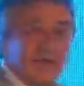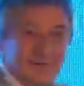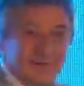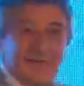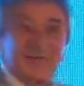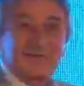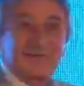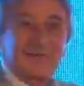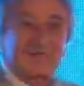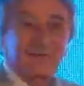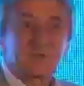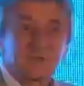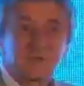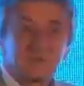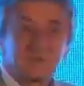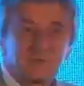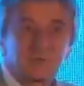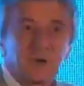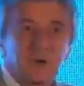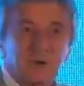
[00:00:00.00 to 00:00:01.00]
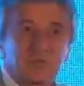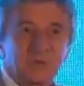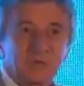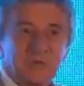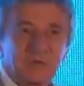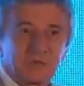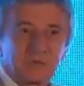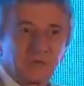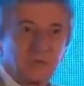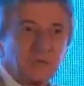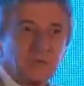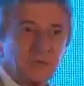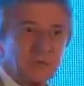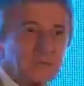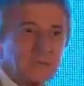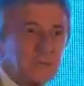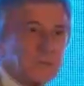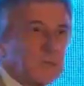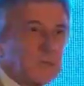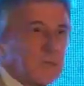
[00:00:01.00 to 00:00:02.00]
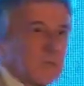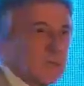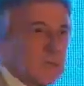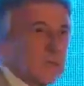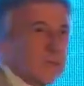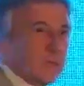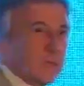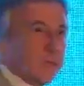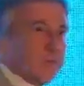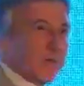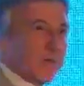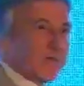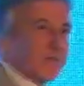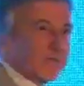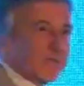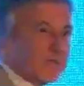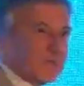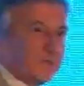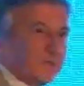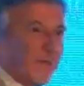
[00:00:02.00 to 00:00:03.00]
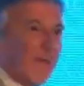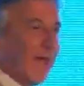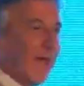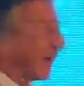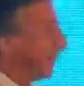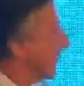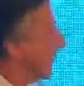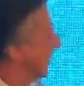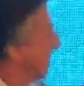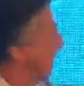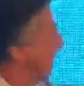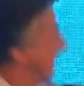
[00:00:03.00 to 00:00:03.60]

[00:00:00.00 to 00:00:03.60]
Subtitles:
think that's probably true. But I suspect